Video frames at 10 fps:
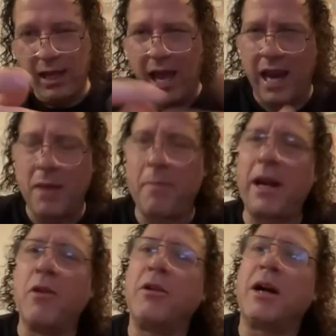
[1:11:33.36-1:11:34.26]

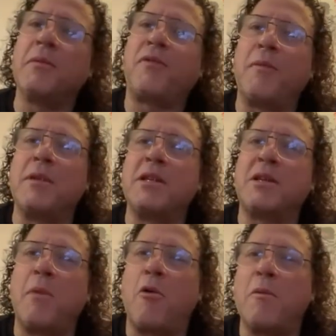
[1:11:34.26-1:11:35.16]
anybody who comes from the
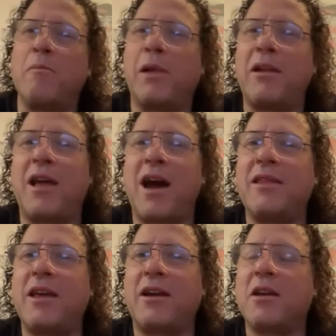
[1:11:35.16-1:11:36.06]
Samoan
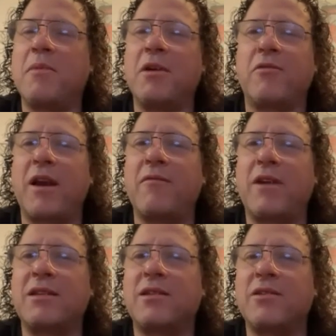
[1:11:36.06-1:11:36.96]
bloodline, they're going to be great
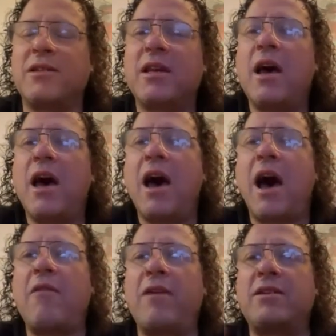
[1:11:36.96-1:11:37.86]
wrestlers.
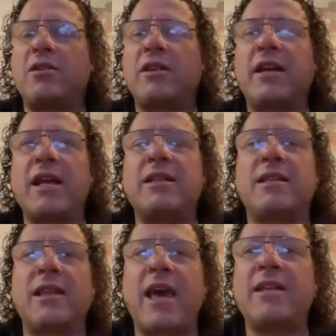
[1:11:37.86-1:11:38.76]
I wrestled
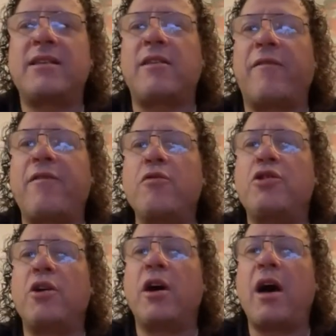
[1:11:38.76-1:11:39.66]
against Lance, the
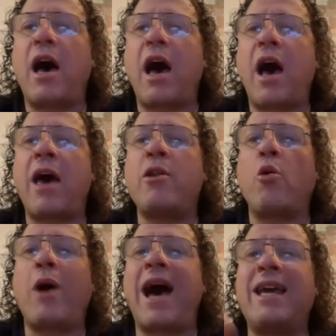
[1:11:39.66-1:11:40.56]
future
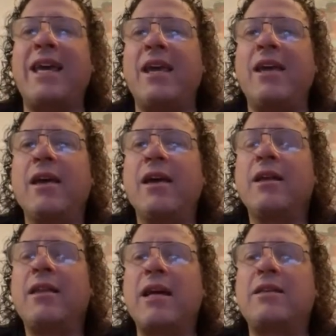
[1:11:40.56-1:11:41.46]
Ano Ai.
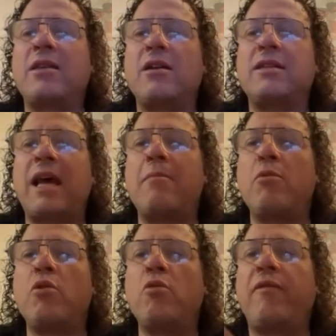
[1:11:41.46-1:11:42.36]
That's
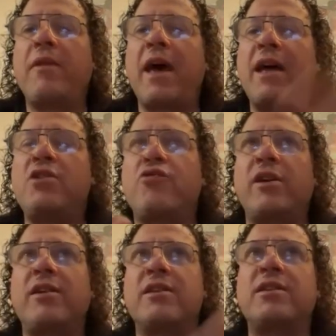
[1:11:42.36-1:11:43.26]
Samu from the Head
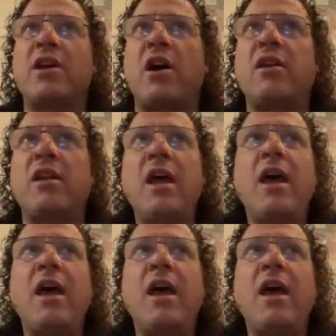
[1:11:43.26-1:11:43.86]
Shrinker's son.